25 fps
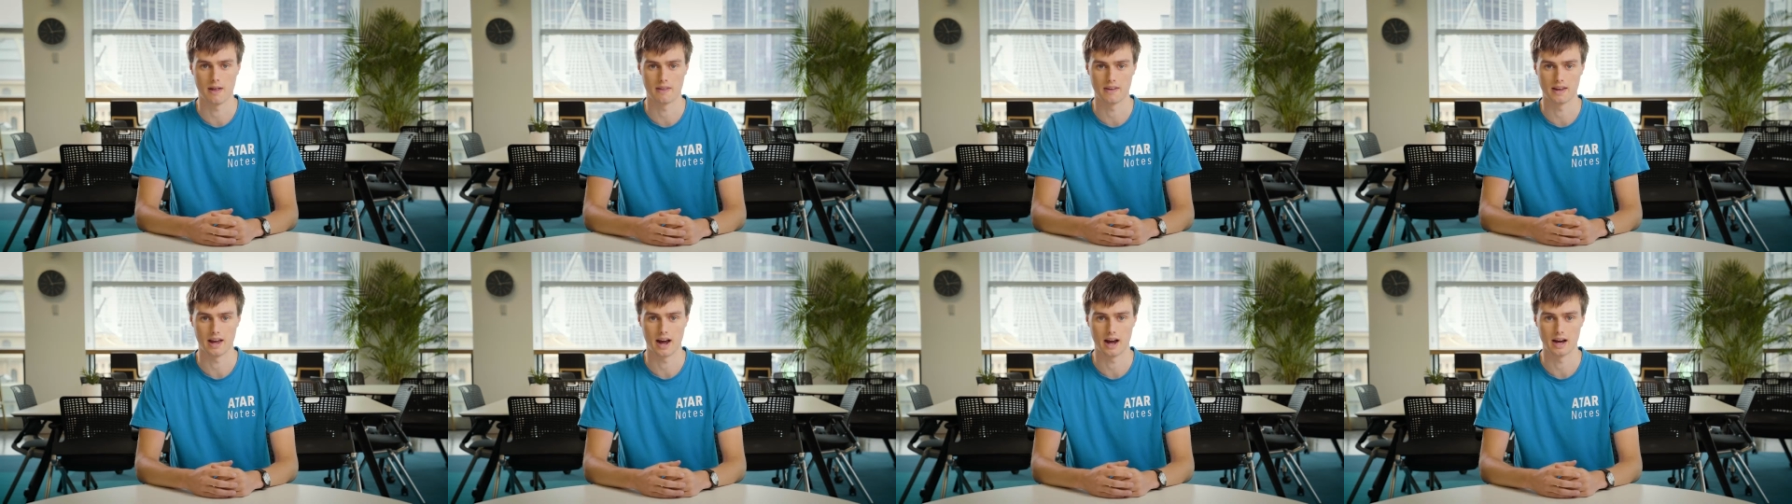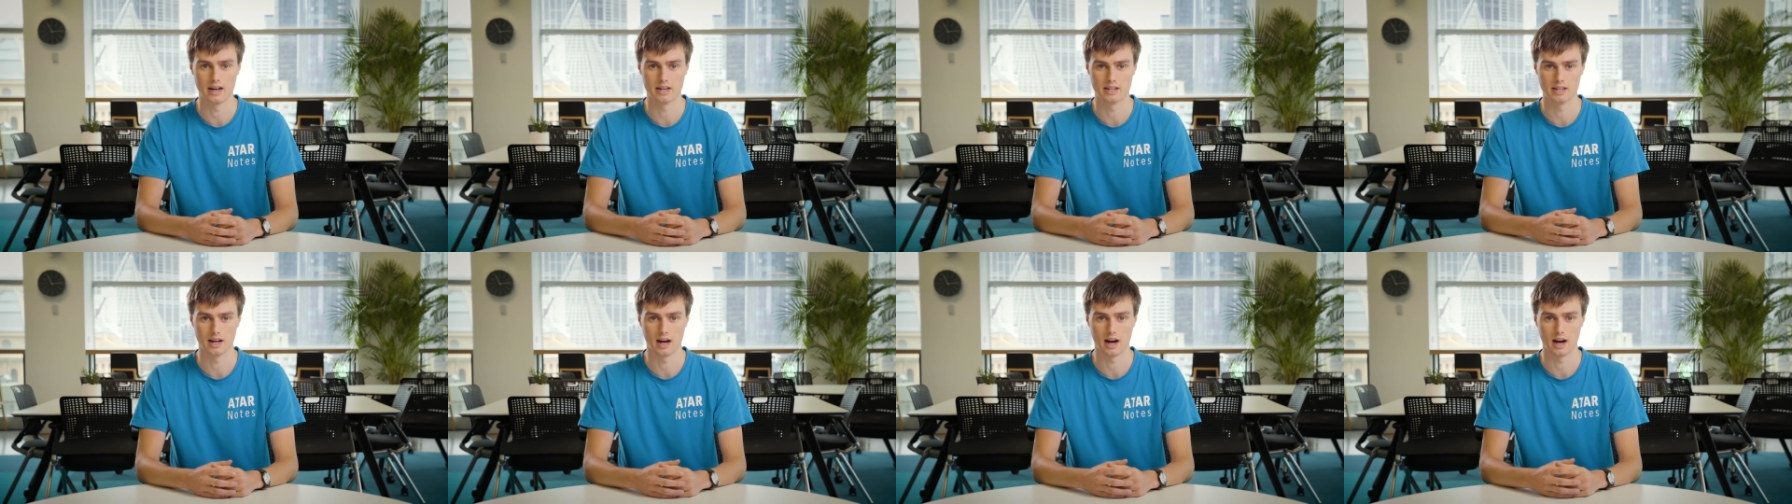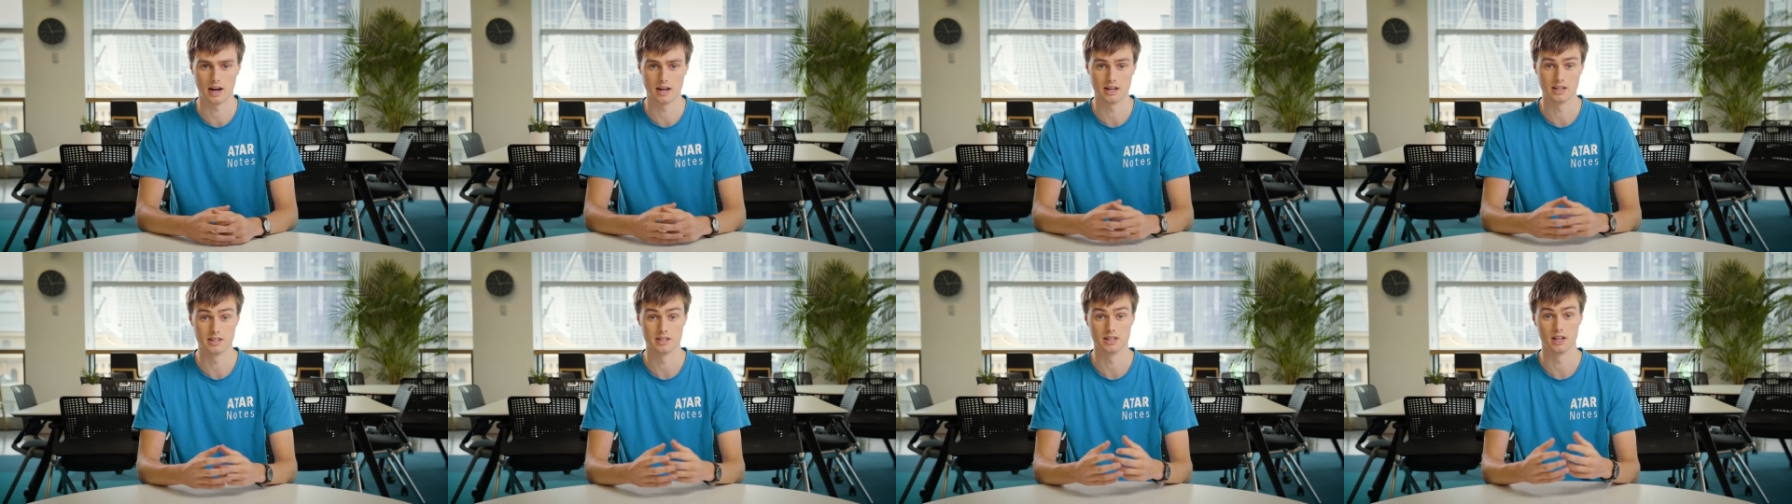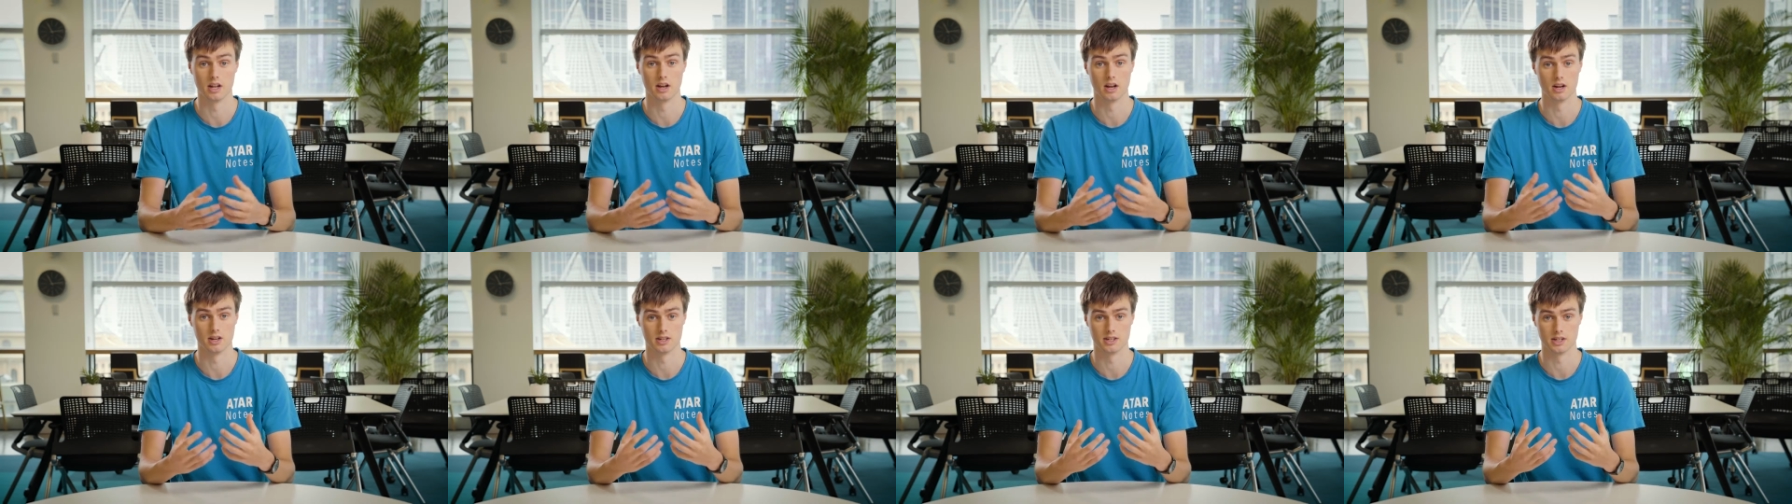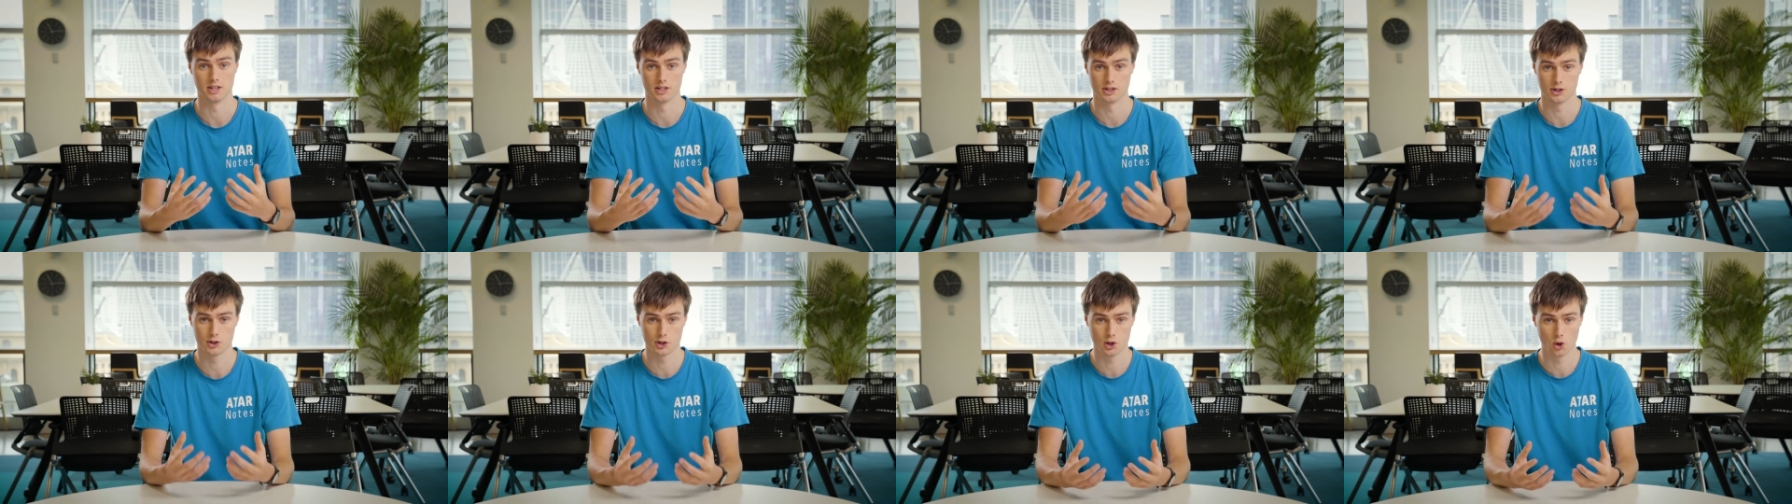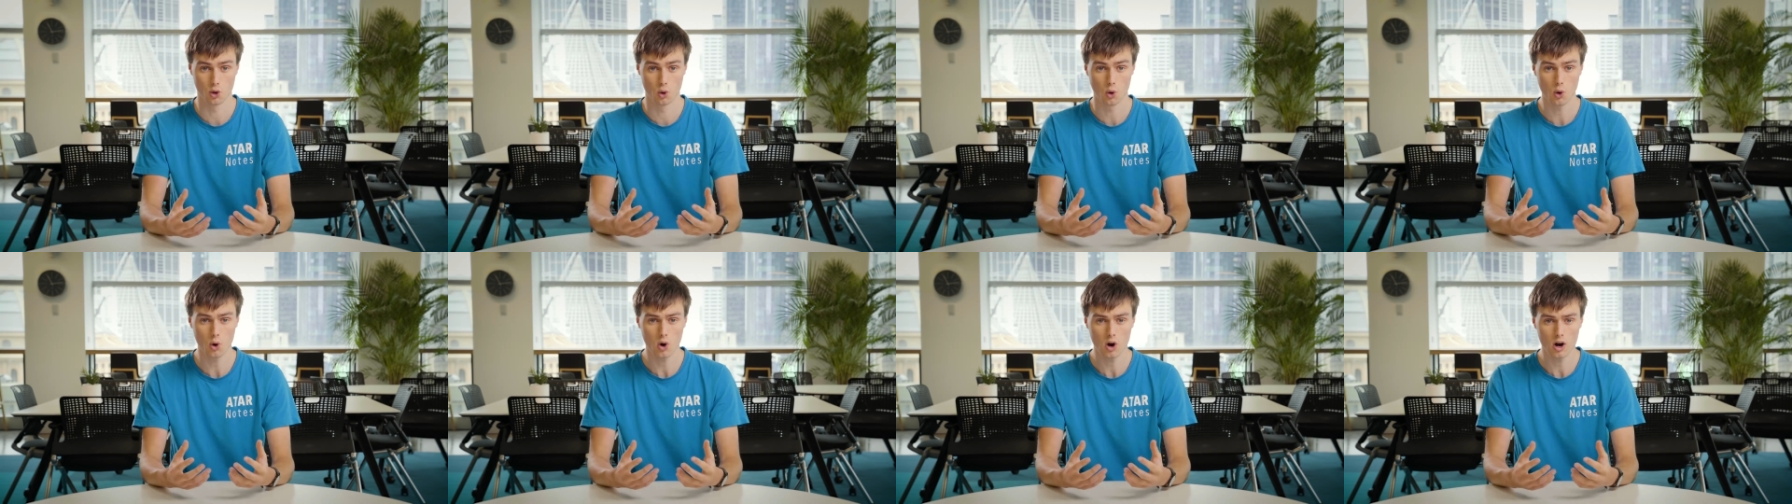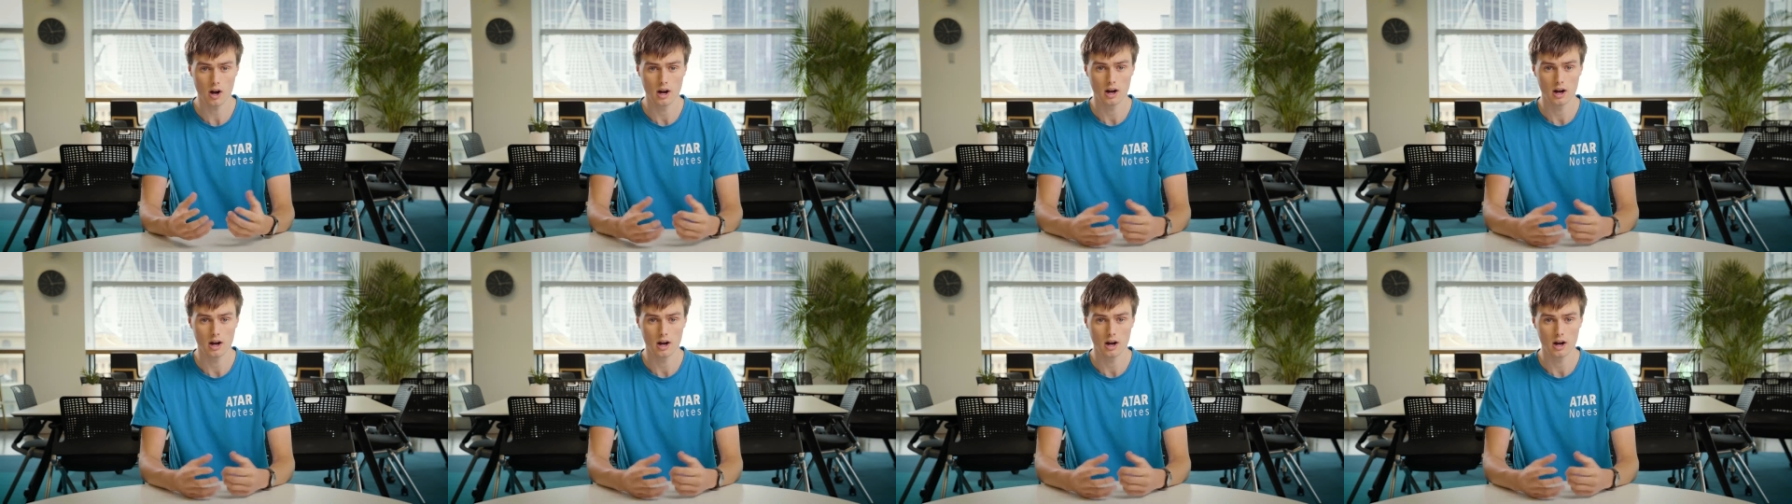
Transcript: the ATAR is that it's a score.